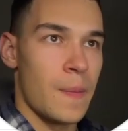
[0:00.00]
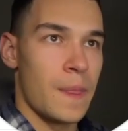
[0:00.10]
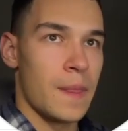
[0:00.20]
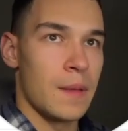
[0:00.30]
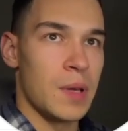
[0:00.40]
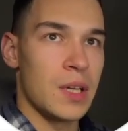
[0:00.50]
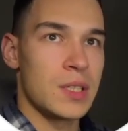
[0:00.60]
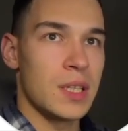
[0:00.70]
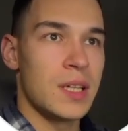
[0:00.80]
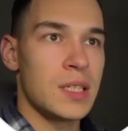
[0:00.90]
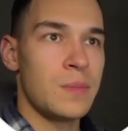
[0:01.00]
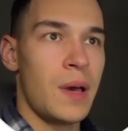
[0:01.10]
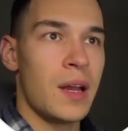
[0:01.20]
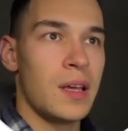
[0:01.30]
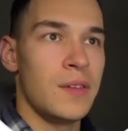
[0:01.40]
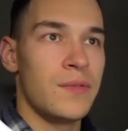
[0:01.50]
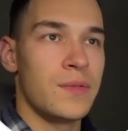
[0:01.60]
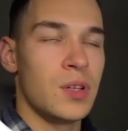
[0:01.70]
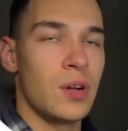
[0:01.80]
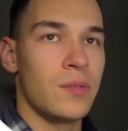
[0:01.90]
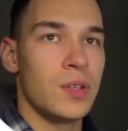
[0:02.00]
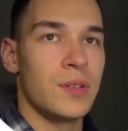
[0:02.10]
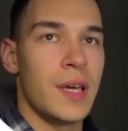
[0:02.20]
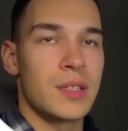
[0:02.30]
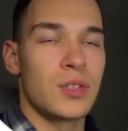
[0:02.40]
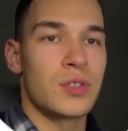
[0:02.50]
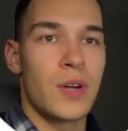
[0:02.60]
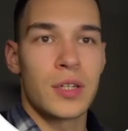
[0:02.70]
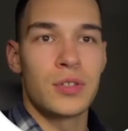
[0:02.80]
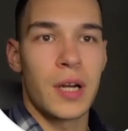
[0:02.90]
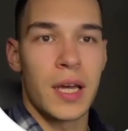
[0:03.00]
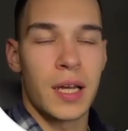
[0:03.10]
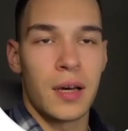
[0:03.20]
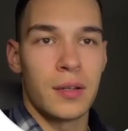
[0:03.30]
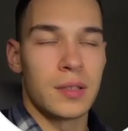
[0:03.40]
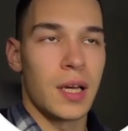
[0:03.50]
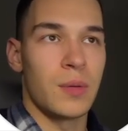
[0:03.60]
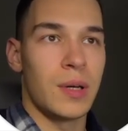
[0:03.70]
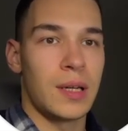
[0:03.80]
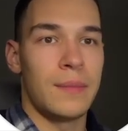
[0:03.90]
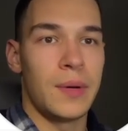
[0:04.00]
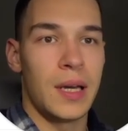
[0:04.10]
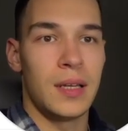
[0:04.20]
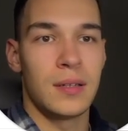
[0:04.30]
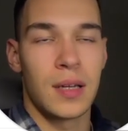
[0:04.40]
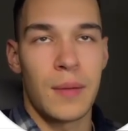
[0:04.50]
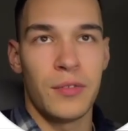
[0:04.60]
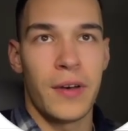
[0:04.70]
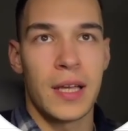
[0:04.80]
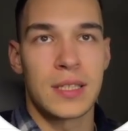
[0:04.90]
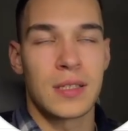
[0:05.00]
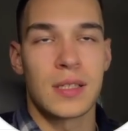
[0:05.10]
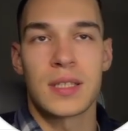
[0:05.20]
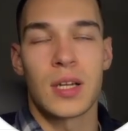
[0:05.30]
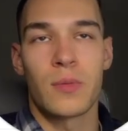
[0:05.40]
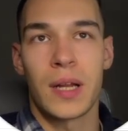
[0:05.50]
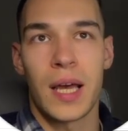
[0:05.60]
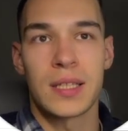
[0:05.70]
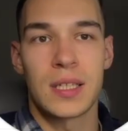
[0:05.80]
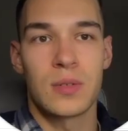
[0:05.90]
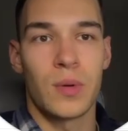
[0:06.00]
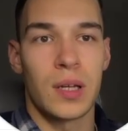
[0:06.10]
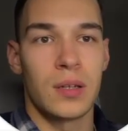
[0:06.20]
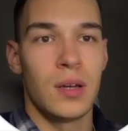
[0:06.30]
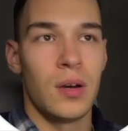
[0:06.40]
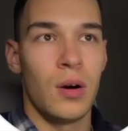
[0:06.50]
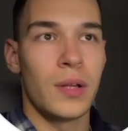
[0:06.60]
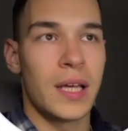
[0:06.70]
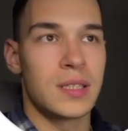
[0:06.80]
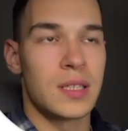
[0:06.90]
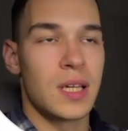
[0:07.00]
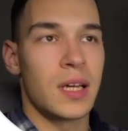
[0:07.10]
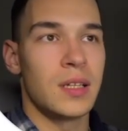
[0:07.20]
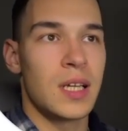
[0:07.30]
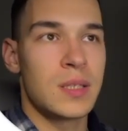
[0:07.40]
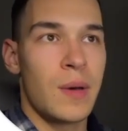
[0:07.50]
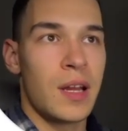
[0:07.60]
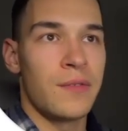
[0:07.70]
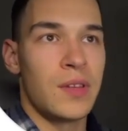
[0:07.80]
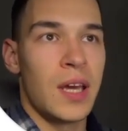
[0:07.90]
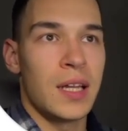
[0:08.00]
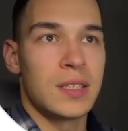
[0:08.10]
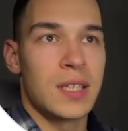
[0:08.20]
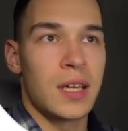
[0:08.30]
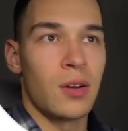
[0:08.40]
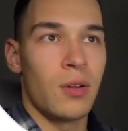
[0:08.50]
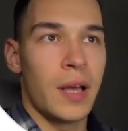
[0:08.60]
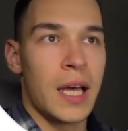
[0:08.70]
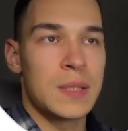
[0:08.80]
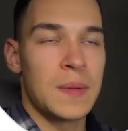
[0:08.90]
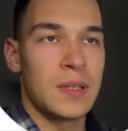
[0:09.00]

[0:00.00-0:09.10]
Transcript: because it doesn't matter if, you structure ad account, like one campaign, couple of ad sets, let's say, or one ad set, all ads inside. It doesn't matter if the ad is taking all ad spend,